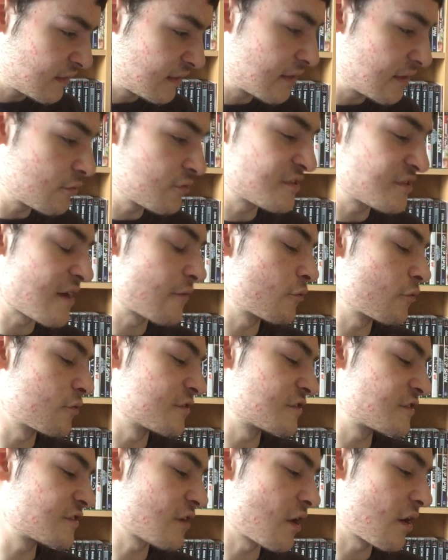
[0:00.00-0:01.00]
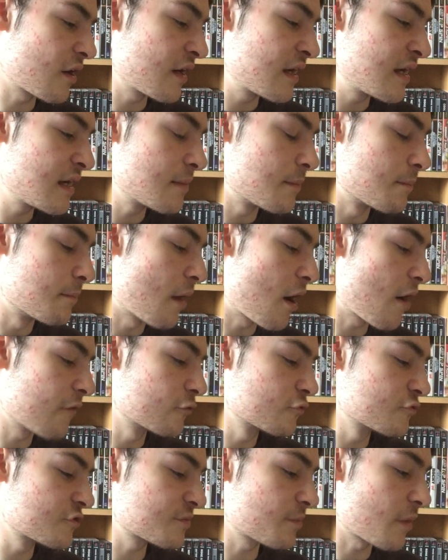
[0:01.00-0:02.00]
Little Devil Inside,
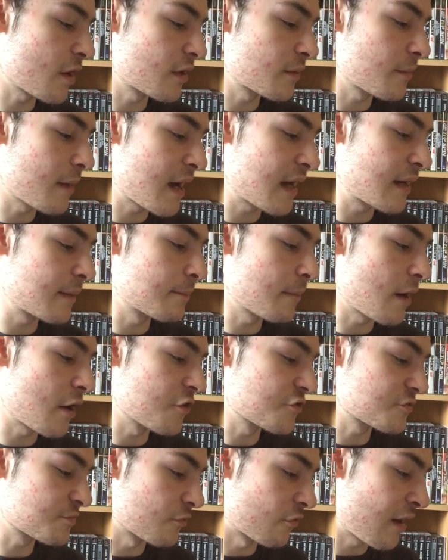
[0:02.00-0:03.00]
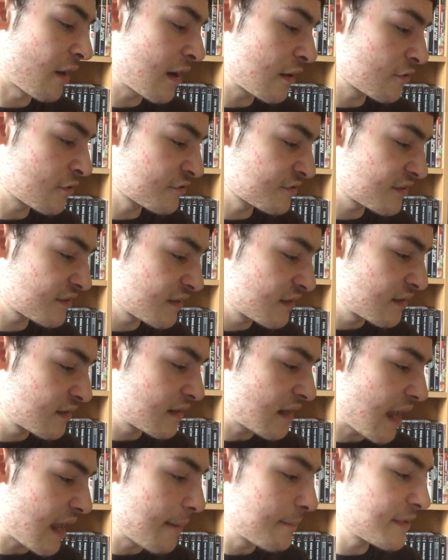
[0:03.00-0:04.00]
Marvel Spider-Man Miles Morales,
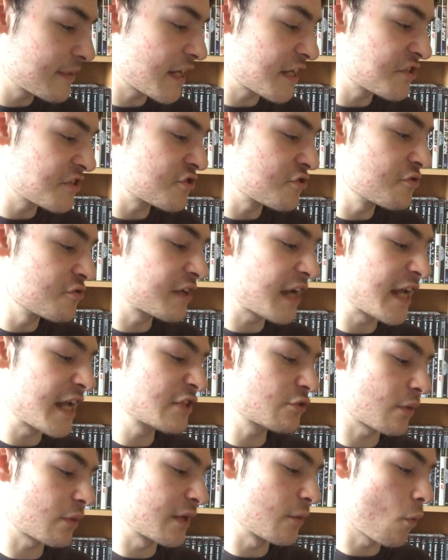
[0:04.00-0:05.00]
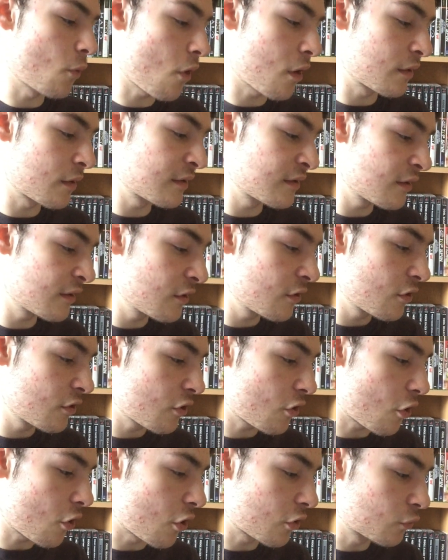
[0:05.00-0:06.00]
NBA 2K21,
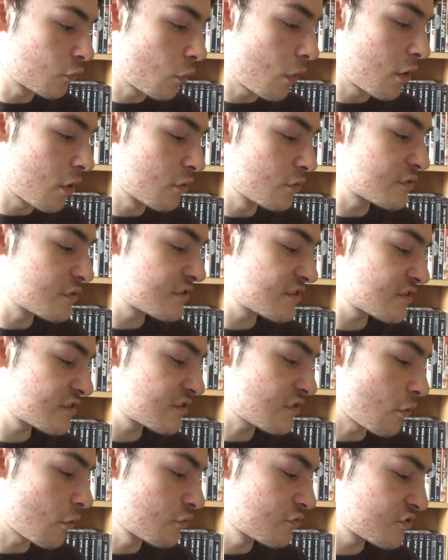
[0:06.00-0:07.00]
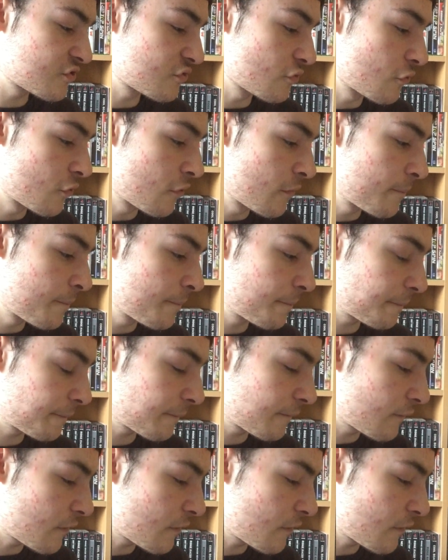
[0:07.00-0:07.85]
Oddworld Soulstorm,